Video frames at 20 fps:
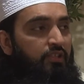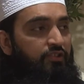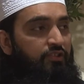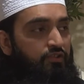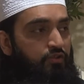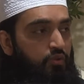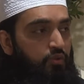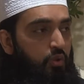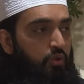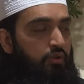is
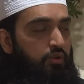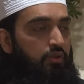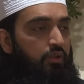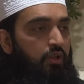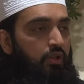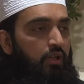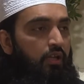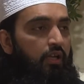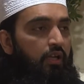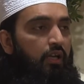stood
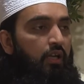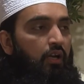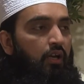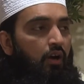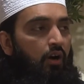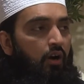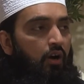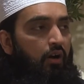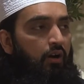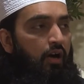
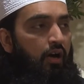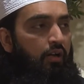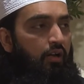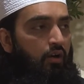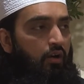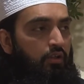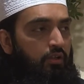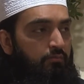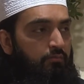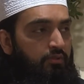
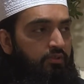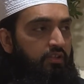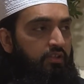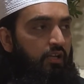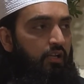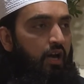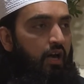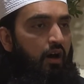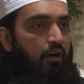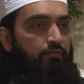on the
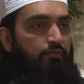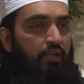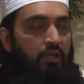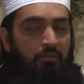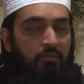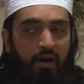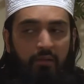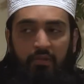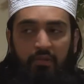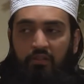musalla of
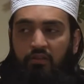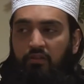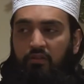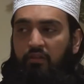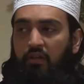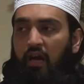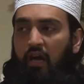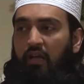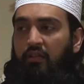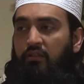imamat
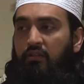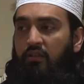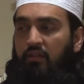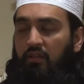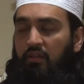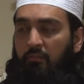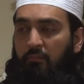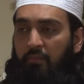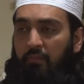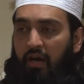and
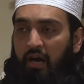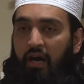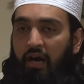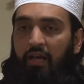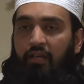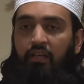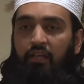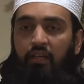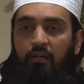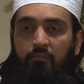
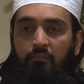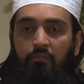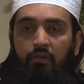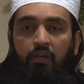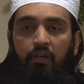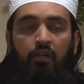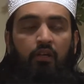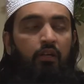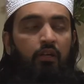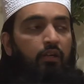behind
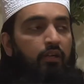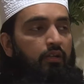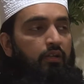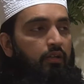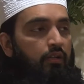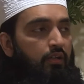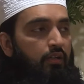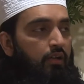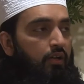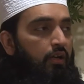him
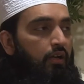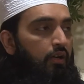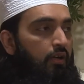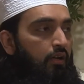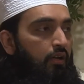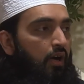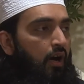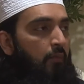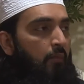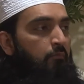
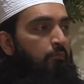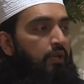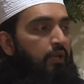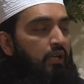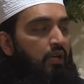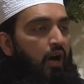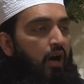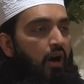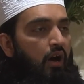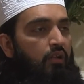the
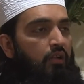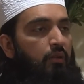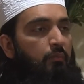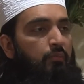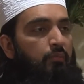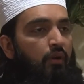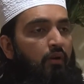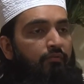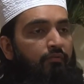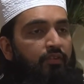anbiya, the
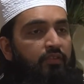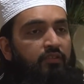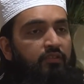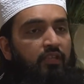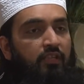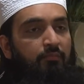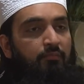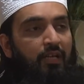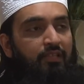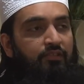prophets
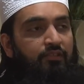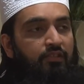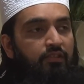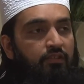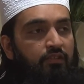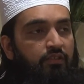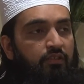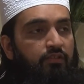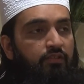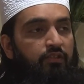and
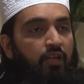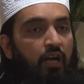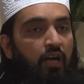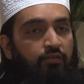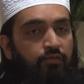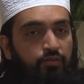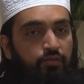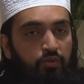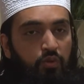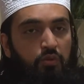messengers are
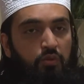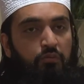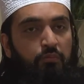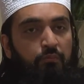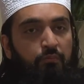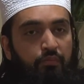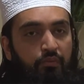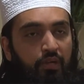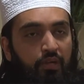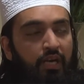
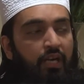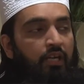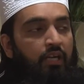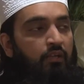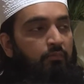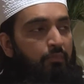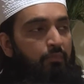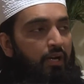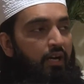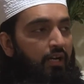stood
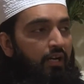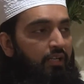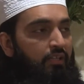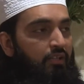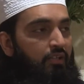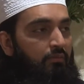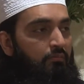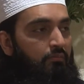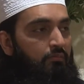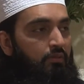praying behind
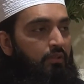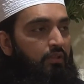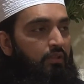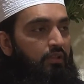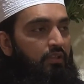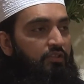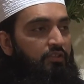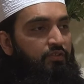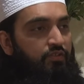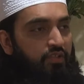him.
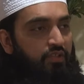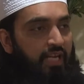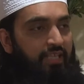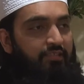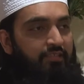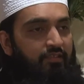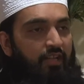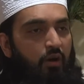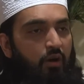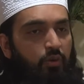He
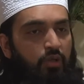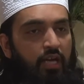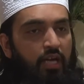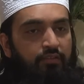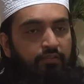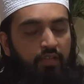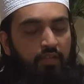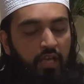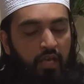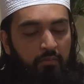stands out
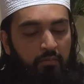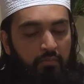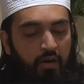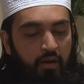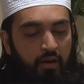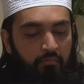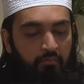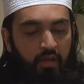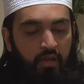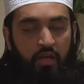as the
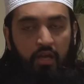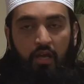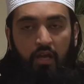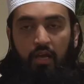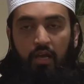imam.